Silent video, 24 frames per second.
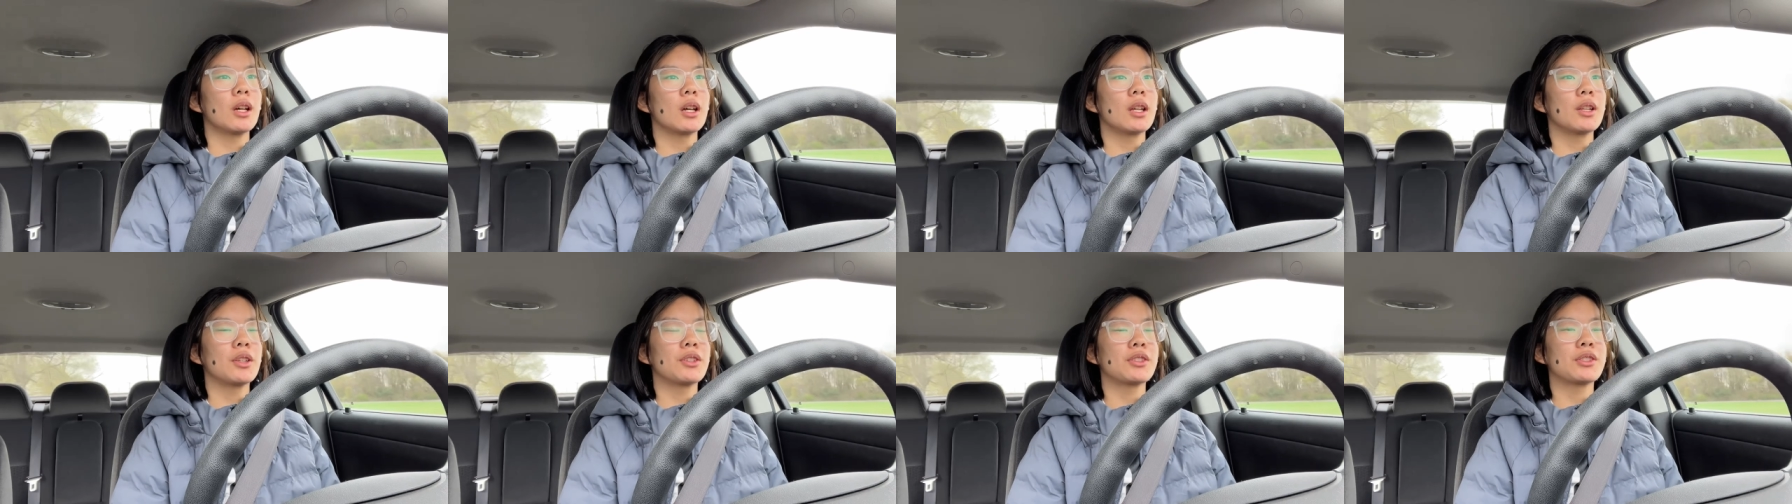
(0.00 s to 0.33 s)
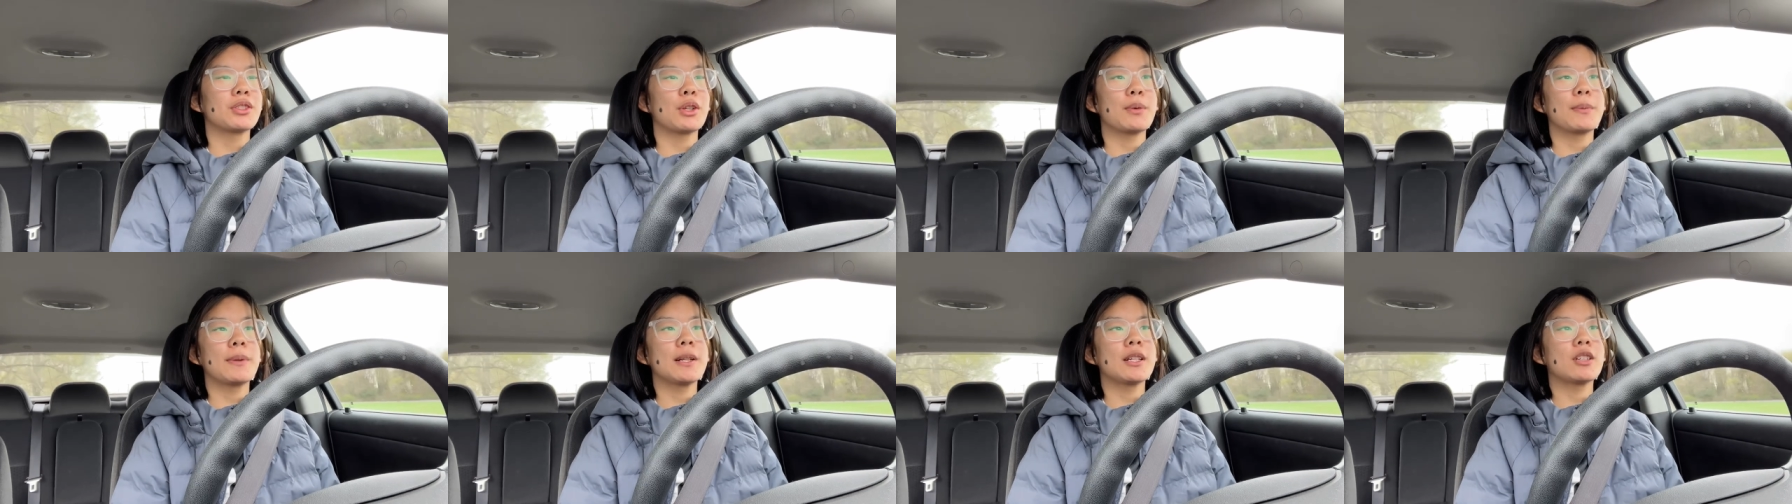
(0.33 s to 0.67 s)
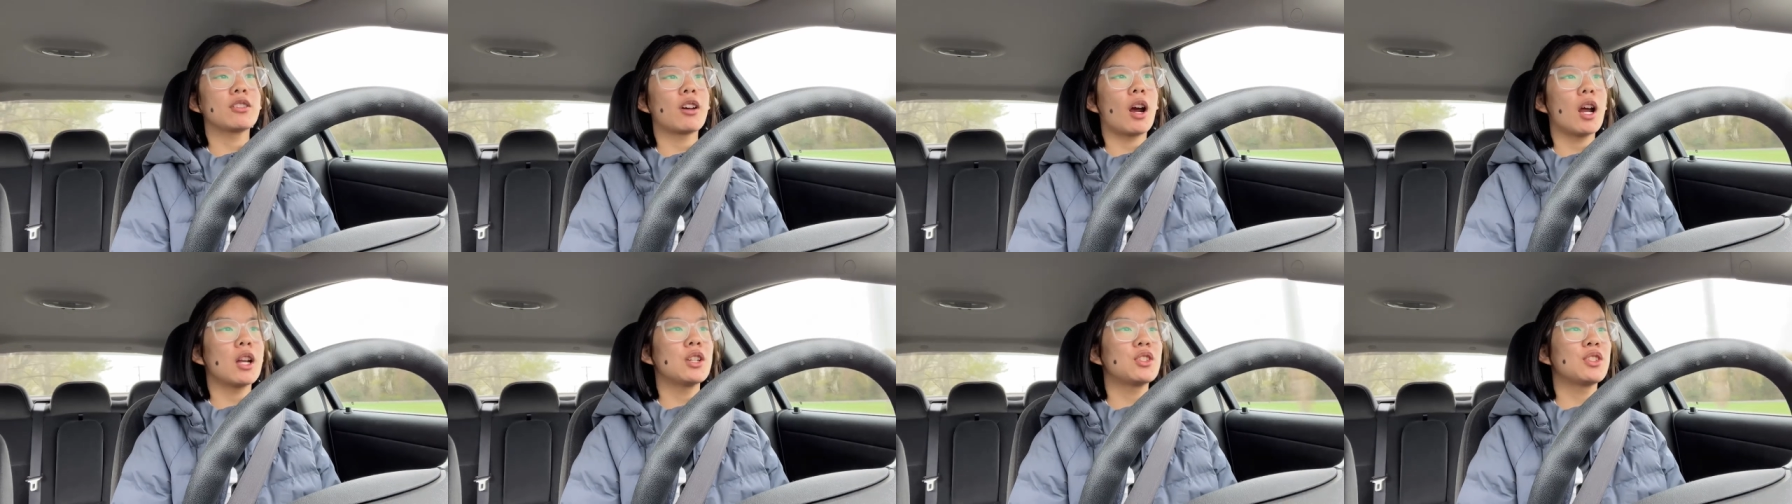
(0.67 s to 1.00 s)
there's so many
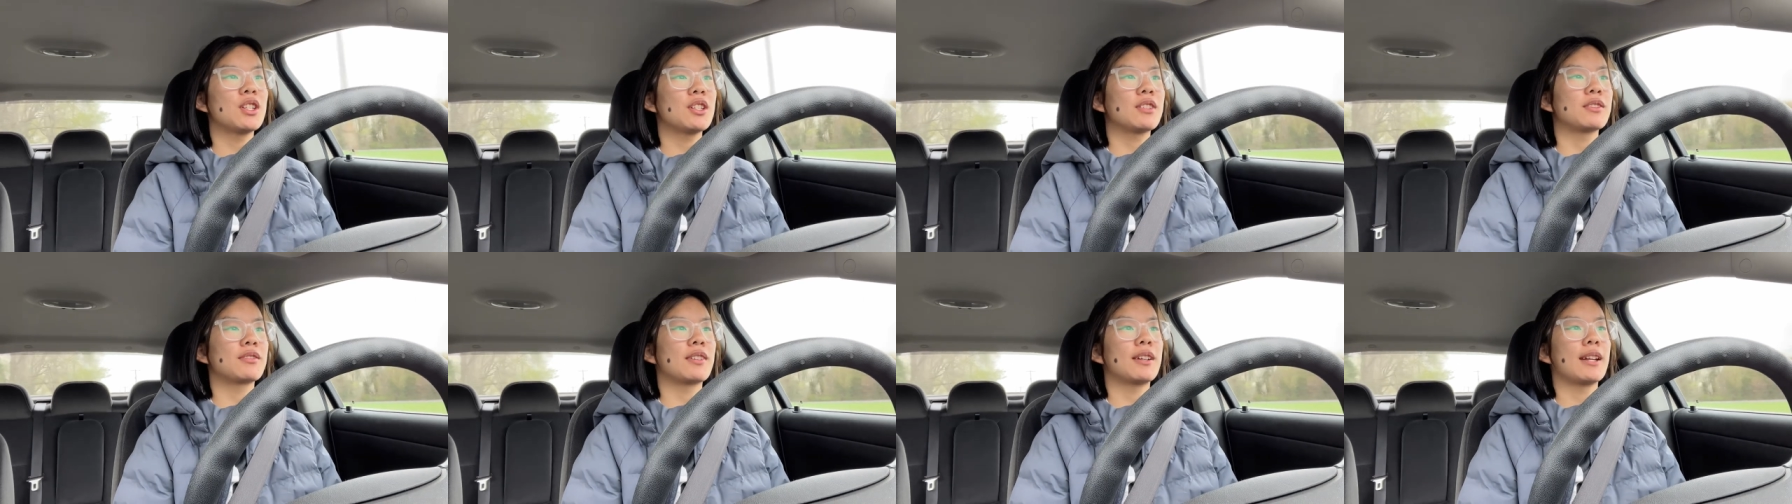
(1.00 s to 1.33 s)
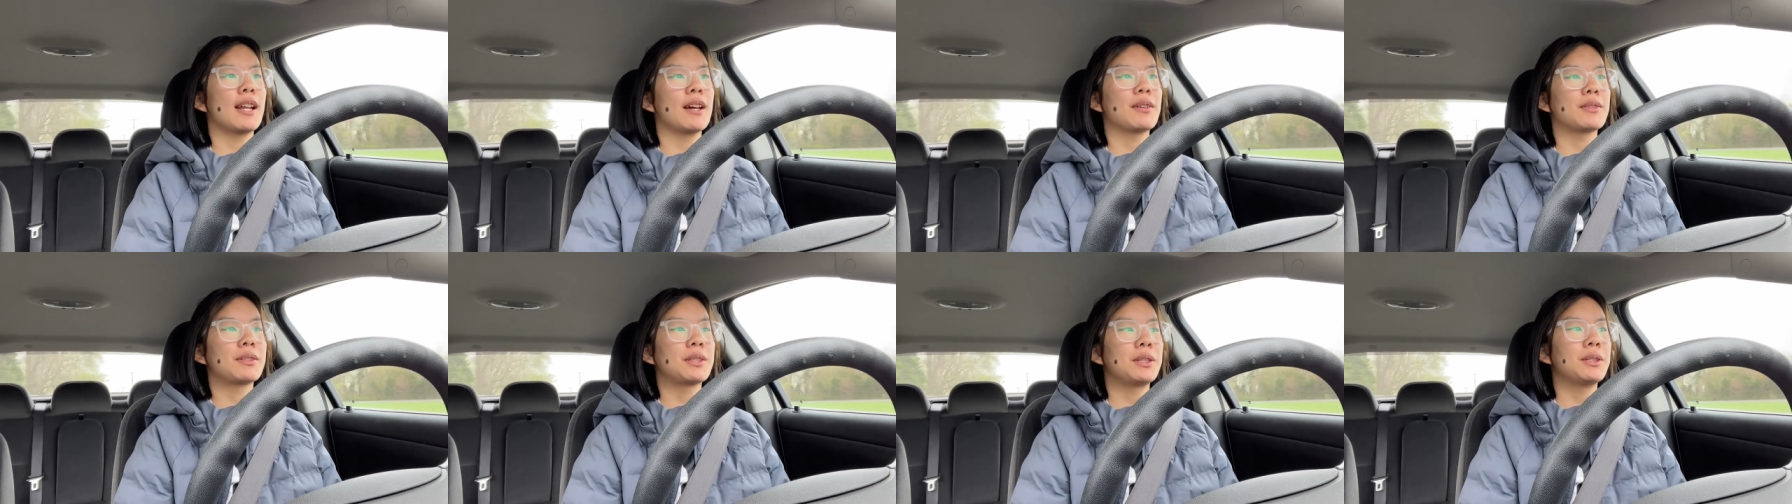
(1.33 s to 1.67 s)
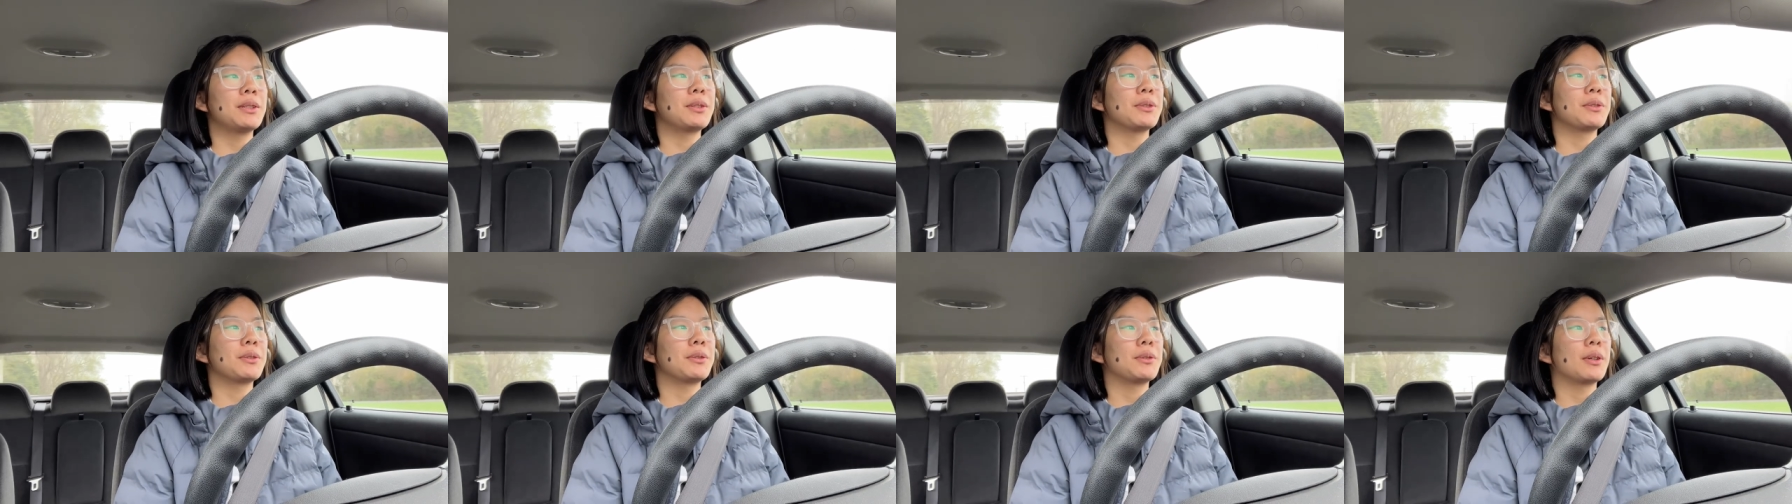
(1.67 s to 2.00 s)
garage sales right now
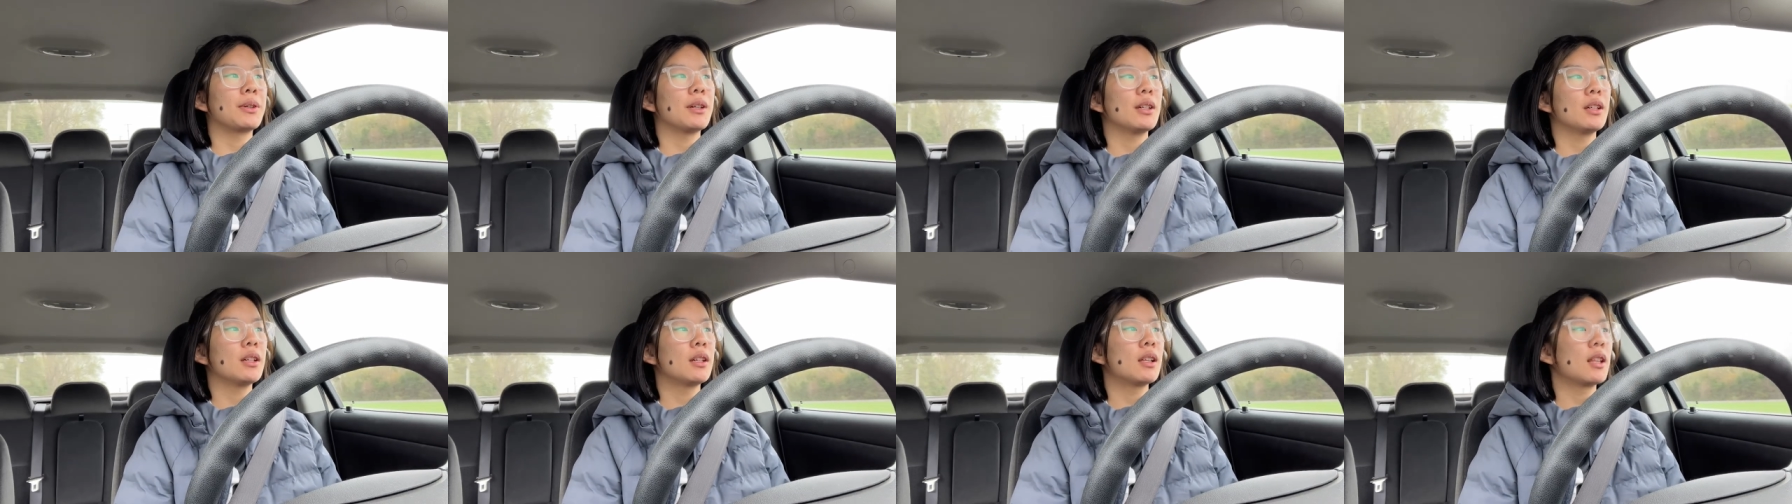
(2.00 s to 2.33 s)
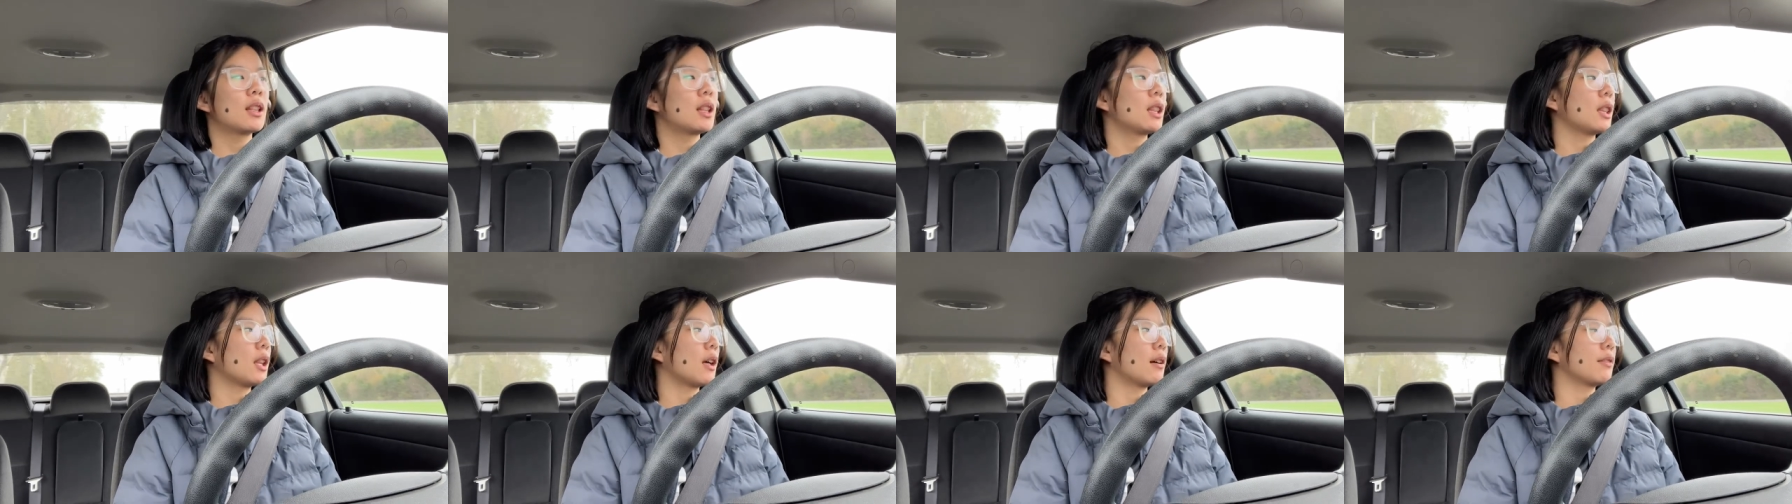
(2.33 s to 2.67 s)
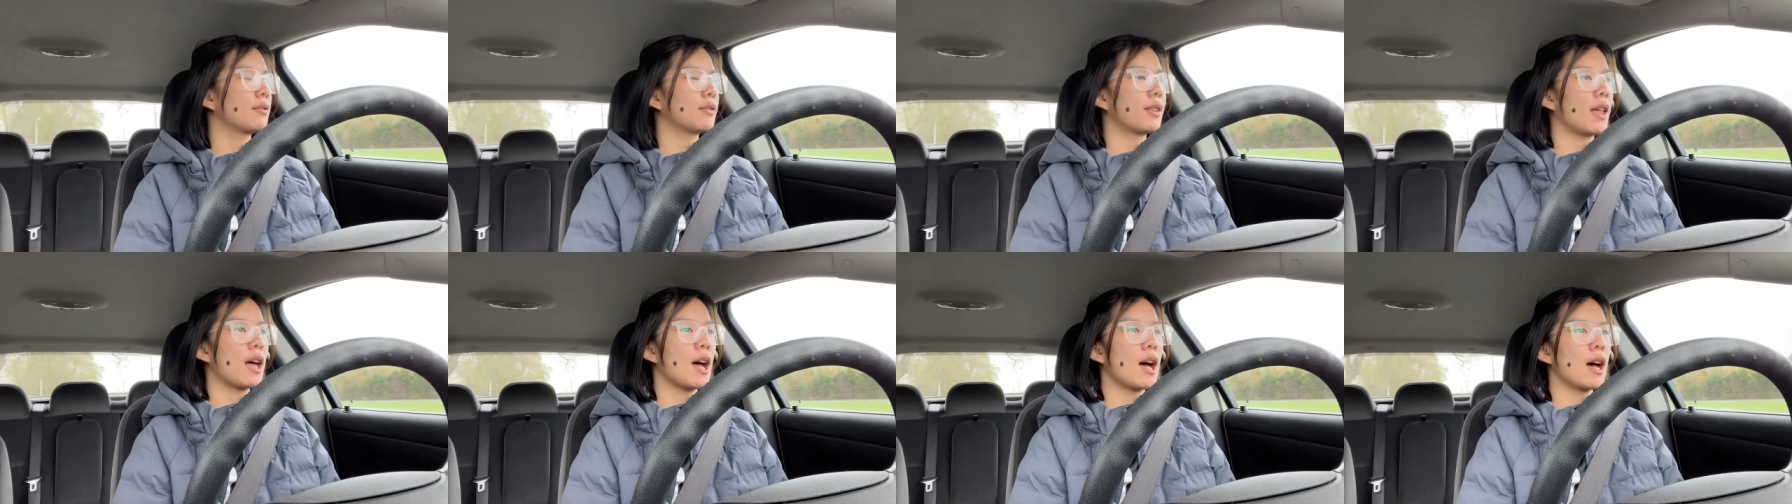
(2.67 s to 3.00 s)
too.
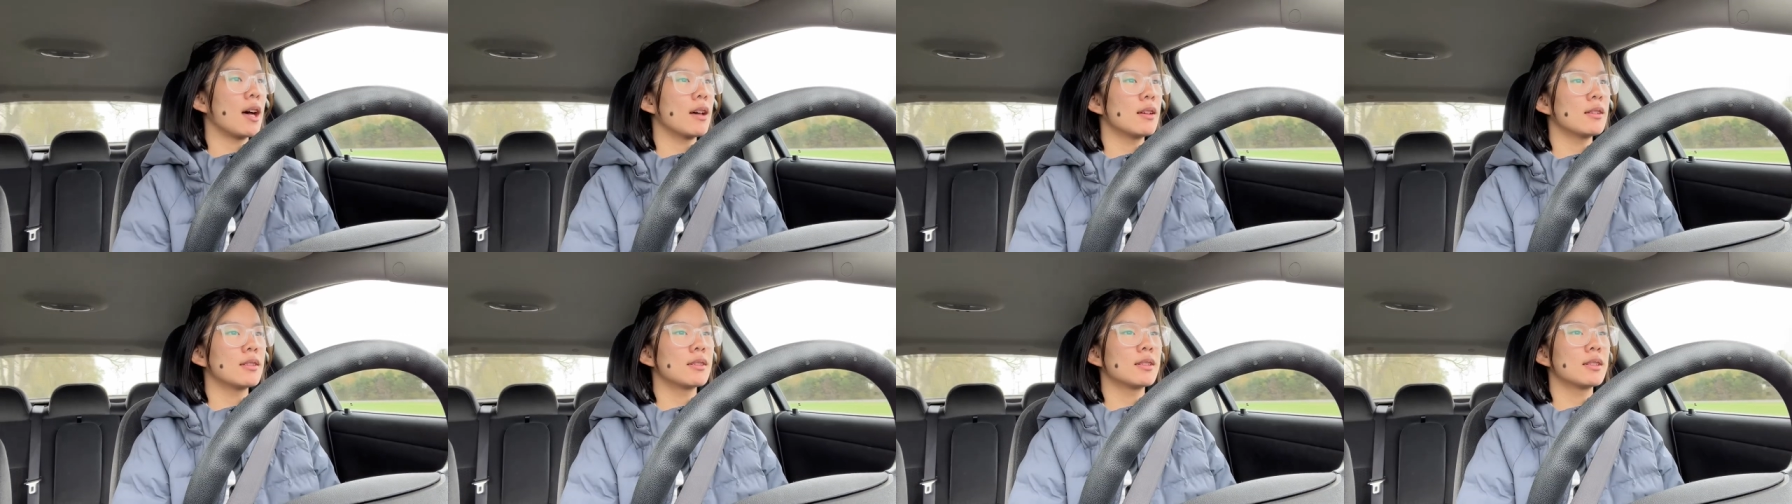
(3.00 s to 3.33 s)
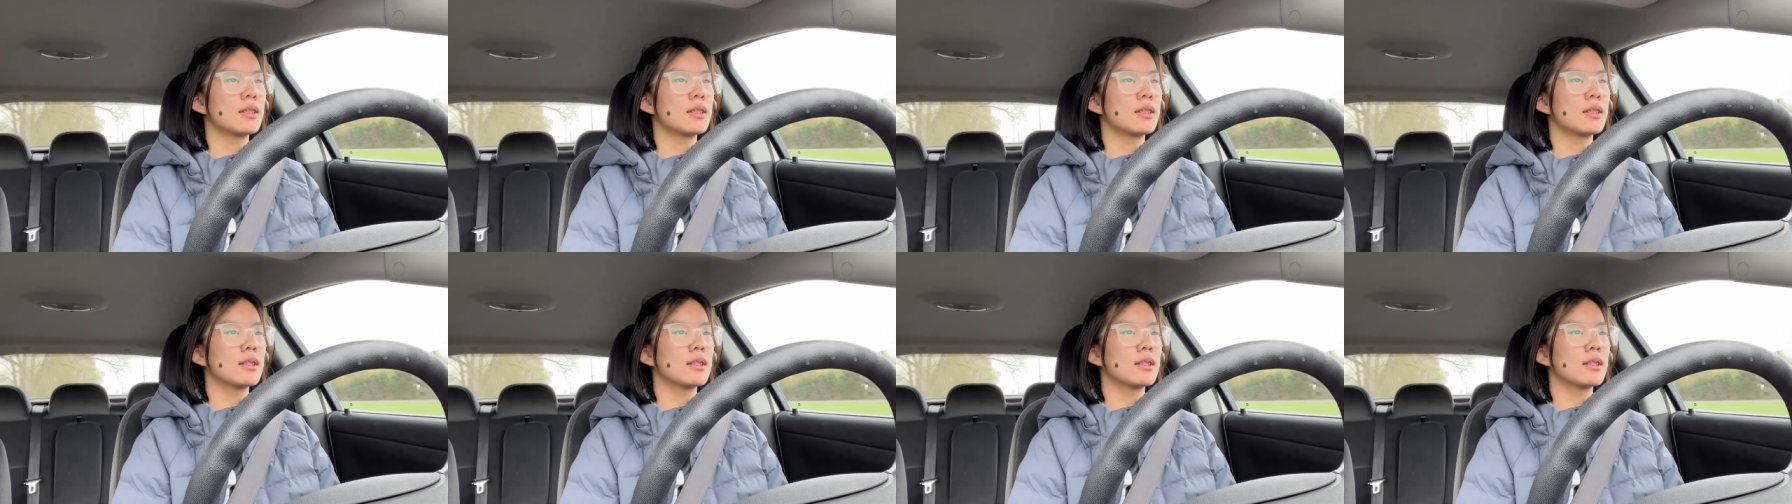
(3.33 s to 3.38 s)
Love that.